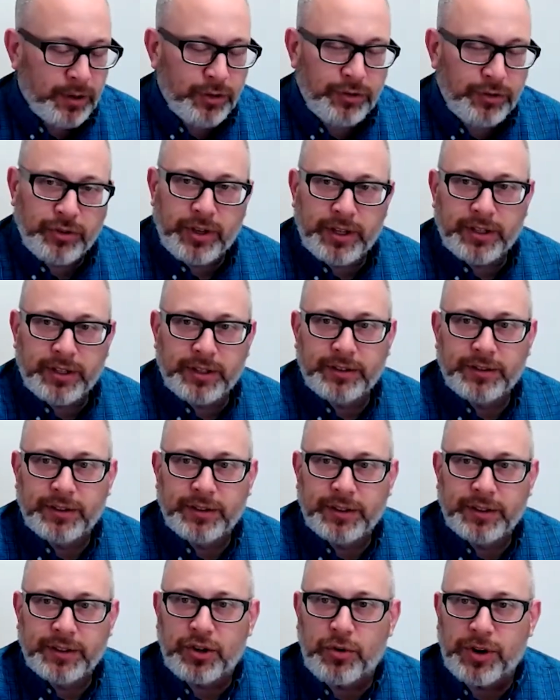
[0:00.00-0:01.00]
also had
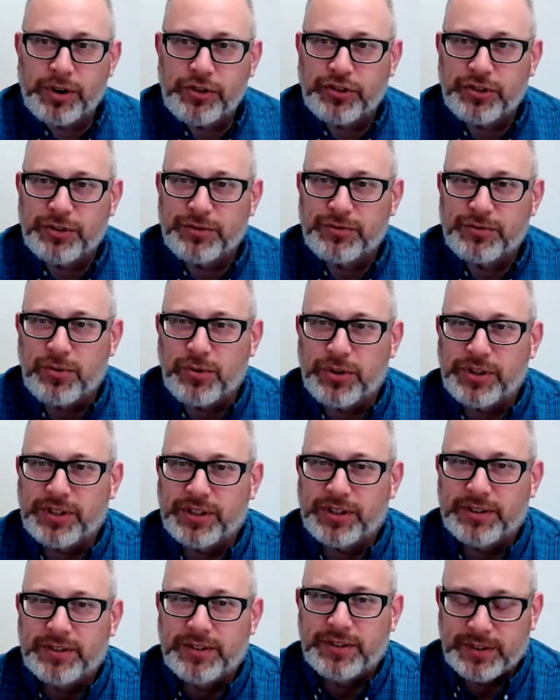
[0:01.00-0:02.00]
a question for
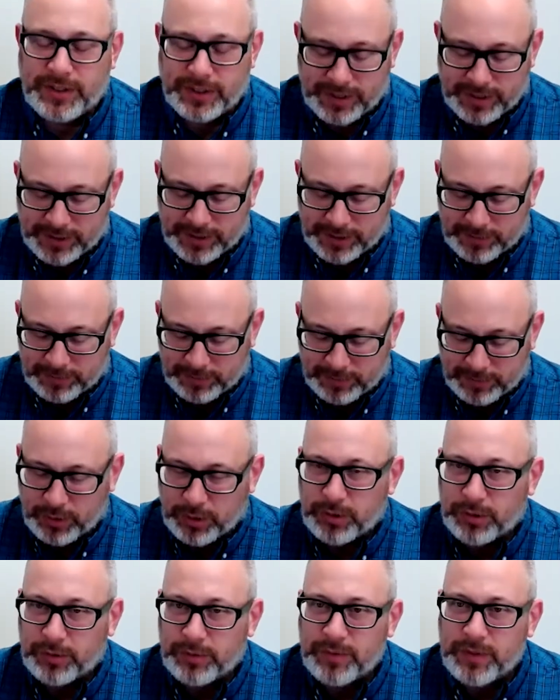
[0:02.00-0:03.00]
you.
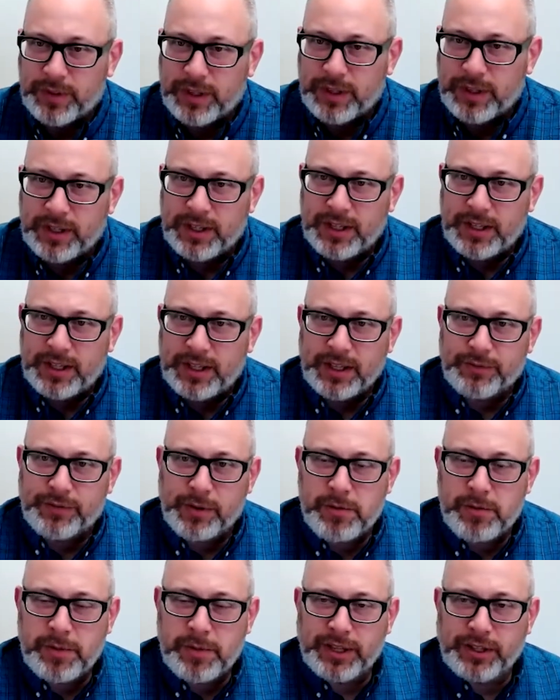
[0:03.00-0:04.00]
So if
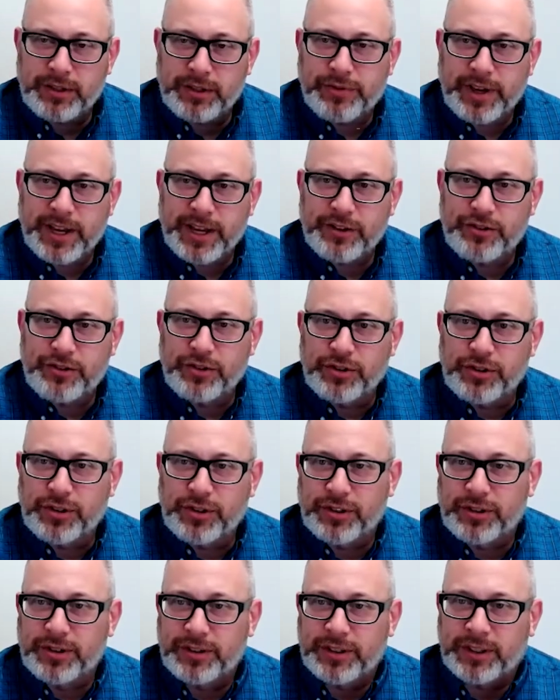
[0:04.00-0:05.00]
I'm a
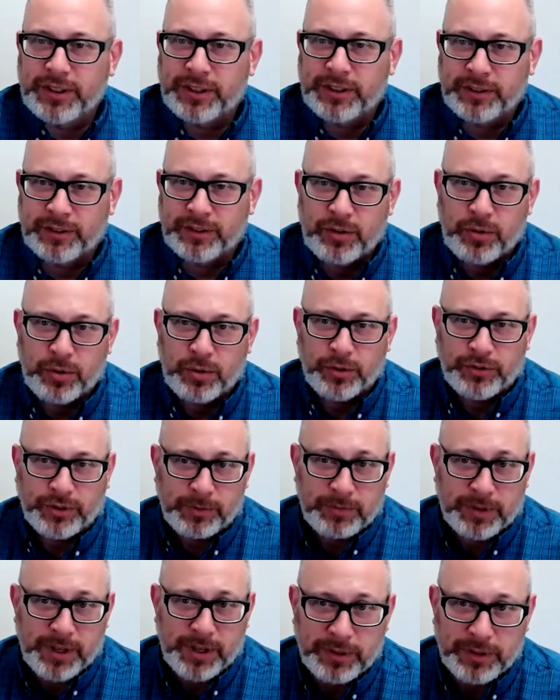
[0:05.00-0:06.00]
manufacturer, and of course
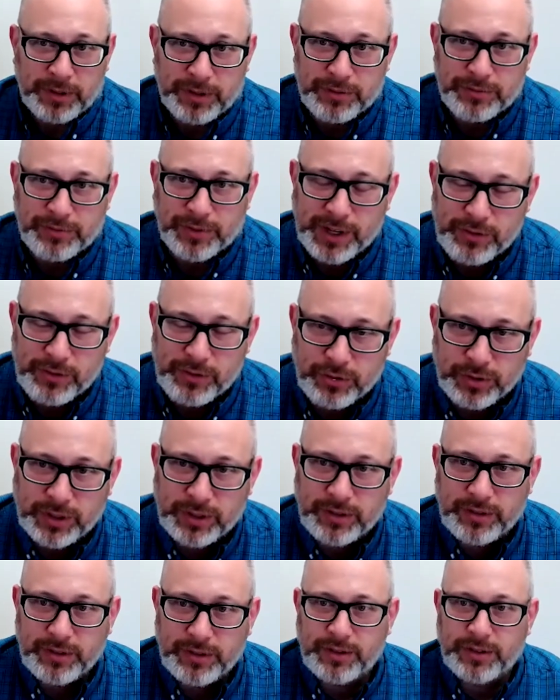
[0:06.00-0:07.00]
I'm coming to the
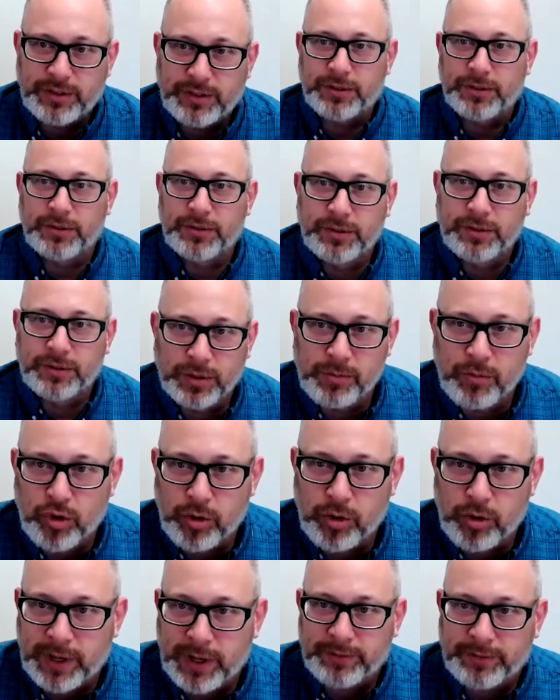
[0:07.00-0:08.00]
foundry to learn more
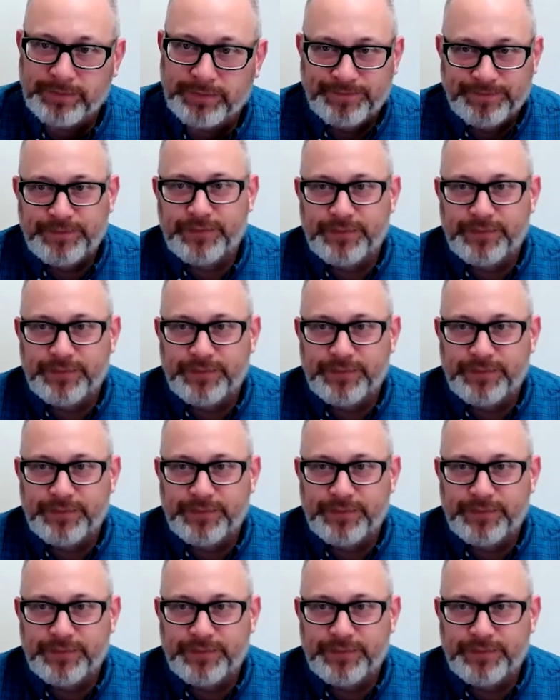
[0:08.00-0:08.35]
about,